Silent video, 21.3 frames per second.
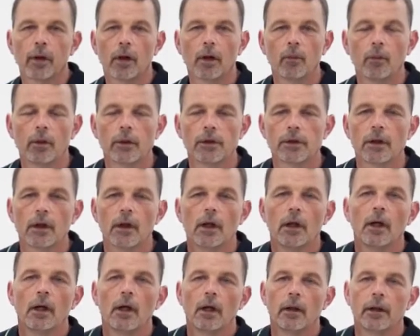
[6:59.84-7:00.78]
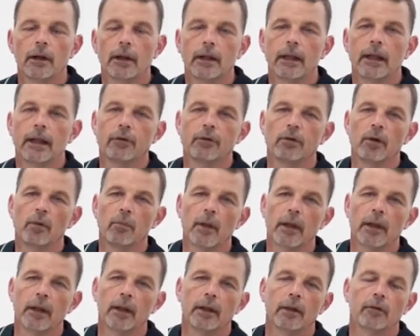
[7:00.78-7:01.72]
plywood, and then it gives me
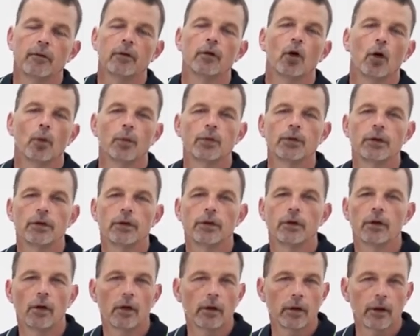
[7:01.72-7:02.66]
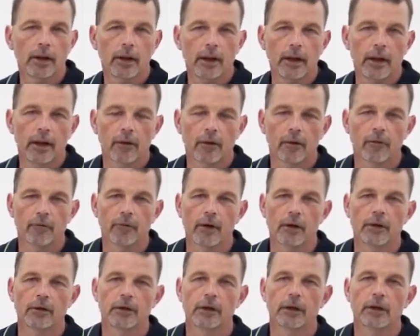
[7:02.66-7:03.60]
many different options on either
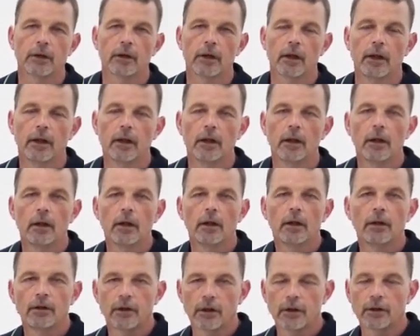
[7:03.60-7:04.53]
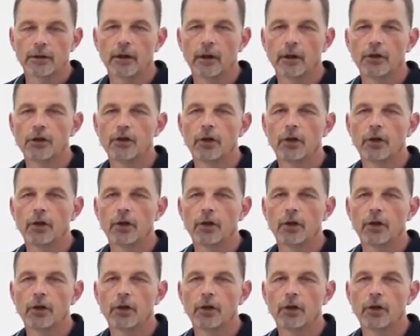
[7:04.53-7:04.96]
fixing the SYSLITE